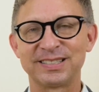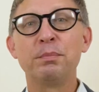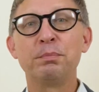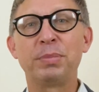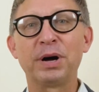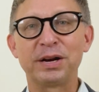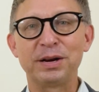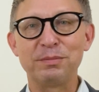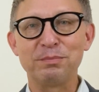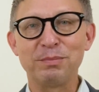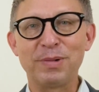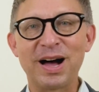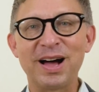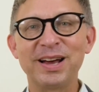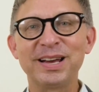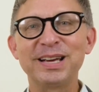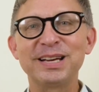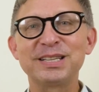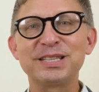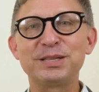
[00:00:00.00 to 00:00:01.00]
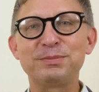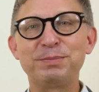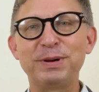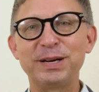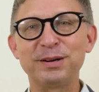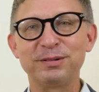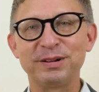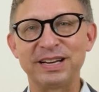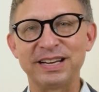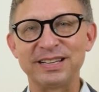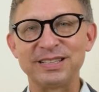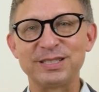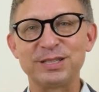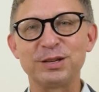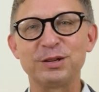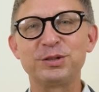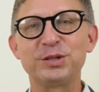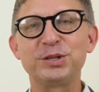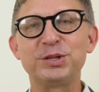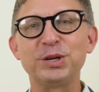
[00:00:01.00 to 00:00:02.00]
But in my
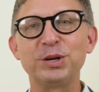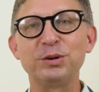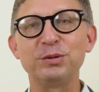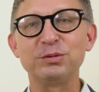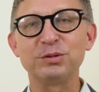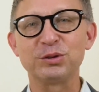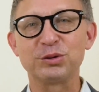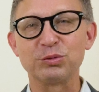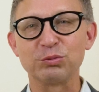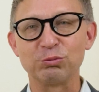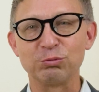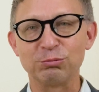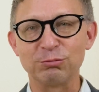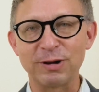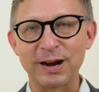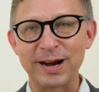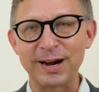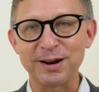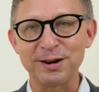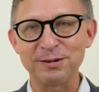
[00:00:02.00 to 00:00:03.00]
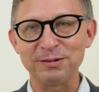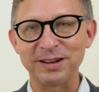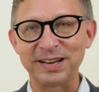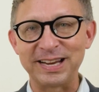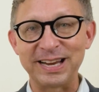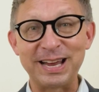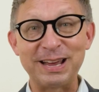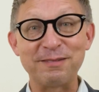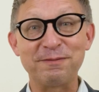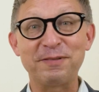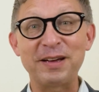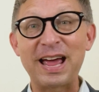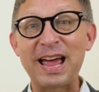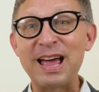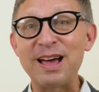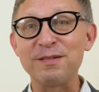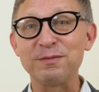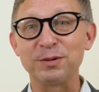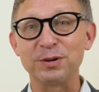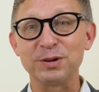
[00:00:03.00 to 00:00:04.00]
experience, students rarely, if
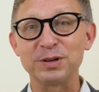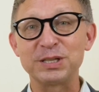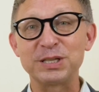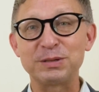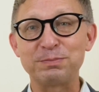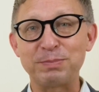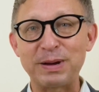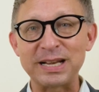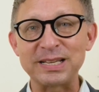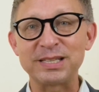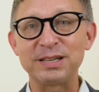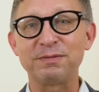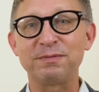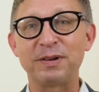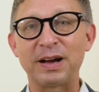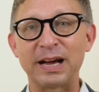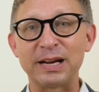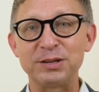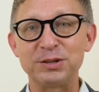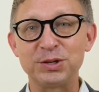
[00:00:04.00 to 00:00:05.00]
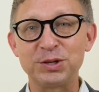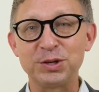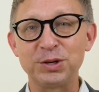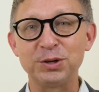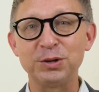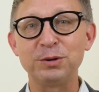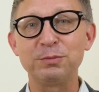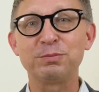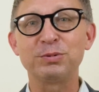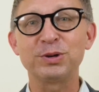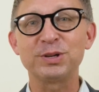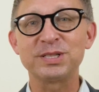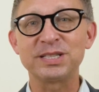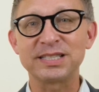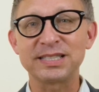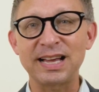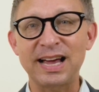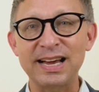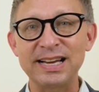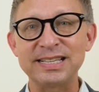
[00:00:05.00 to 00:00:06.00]
ever, specify too
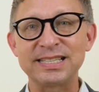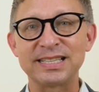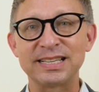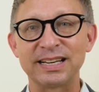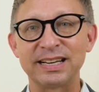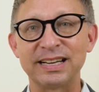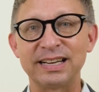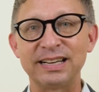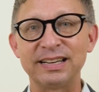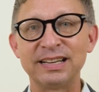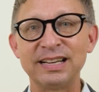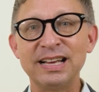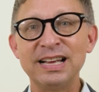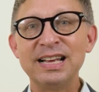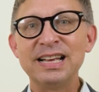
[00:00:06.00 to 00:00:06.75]
precisely,